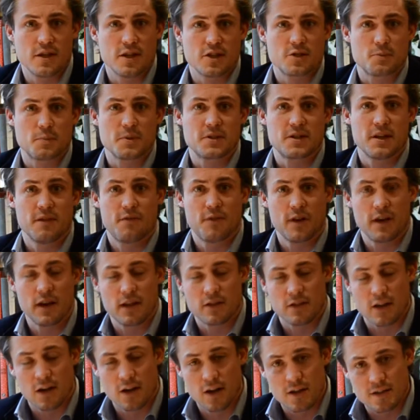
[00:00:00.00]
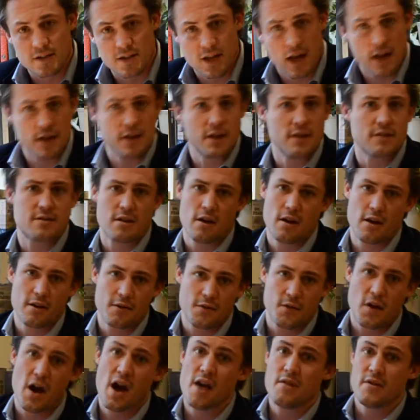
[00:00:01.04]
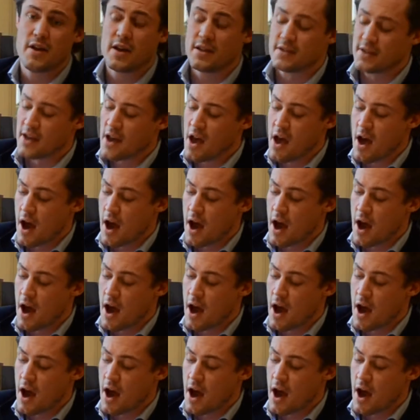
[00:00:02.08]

years specifically, the last 10 years, the last 5 years,